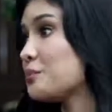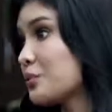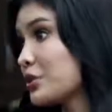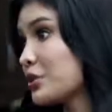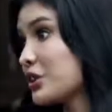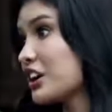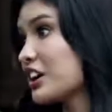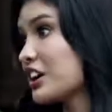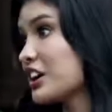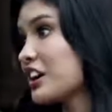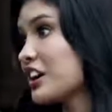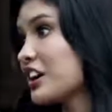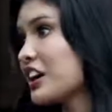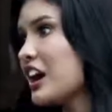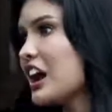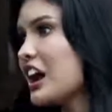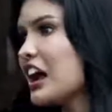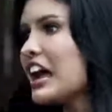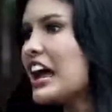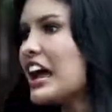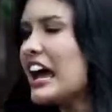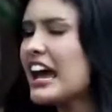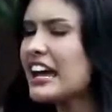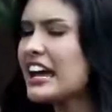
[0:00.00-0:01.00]
poor.
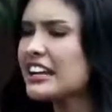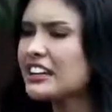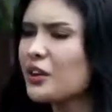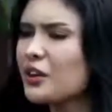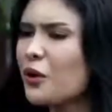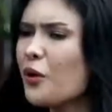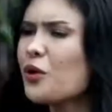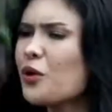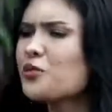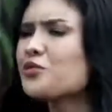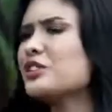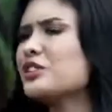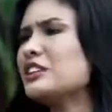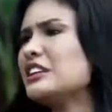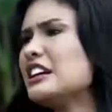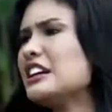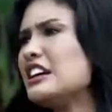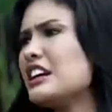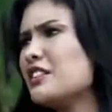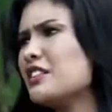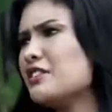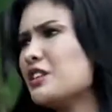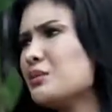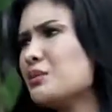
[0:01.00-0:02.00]
And hopefully,
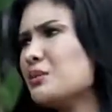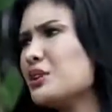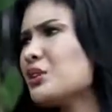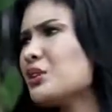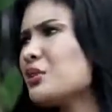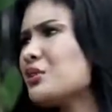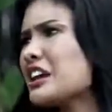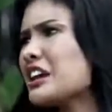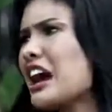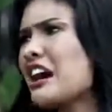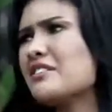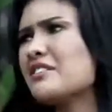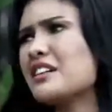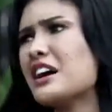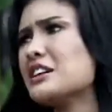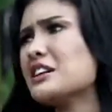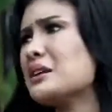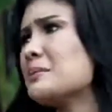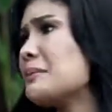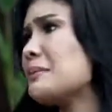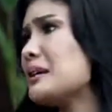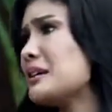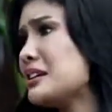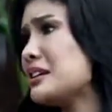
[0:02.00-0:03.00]
even we don't have any
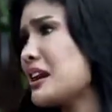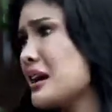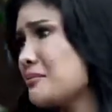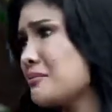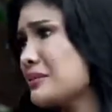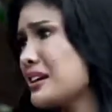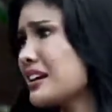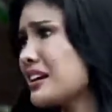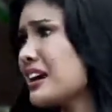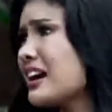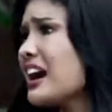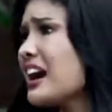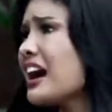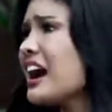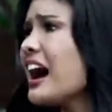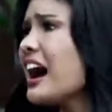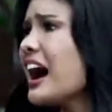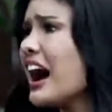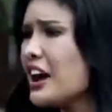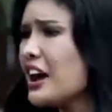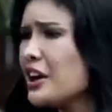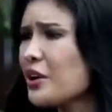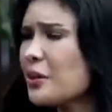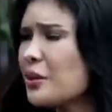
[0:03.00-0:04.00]
pandemic,
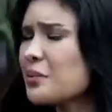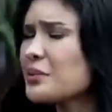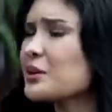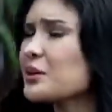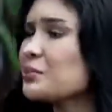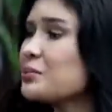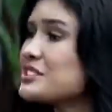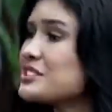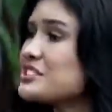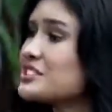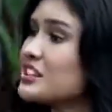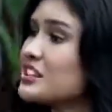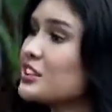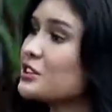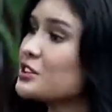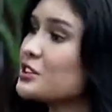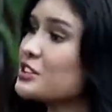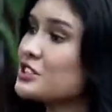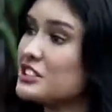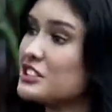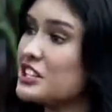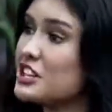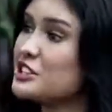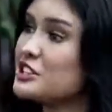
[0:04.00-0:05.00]
I hope that we still
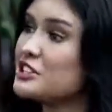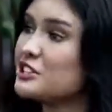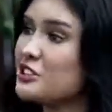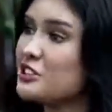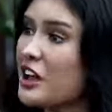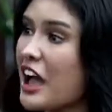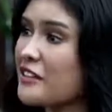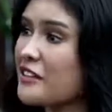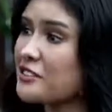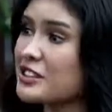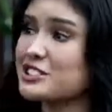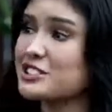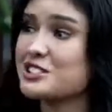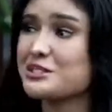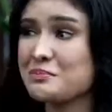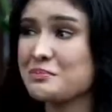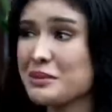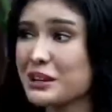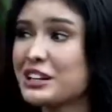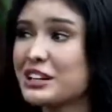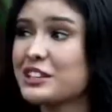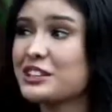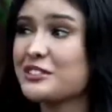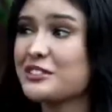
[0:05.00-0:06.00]
continue to have that
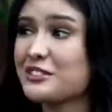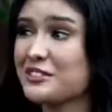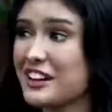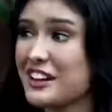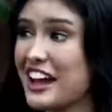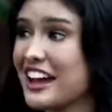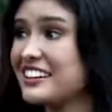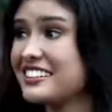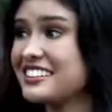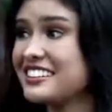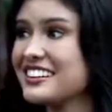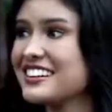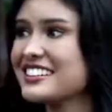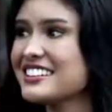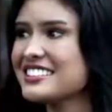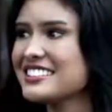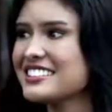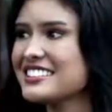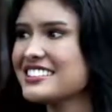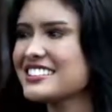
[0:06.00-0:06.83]
spirit of kindness,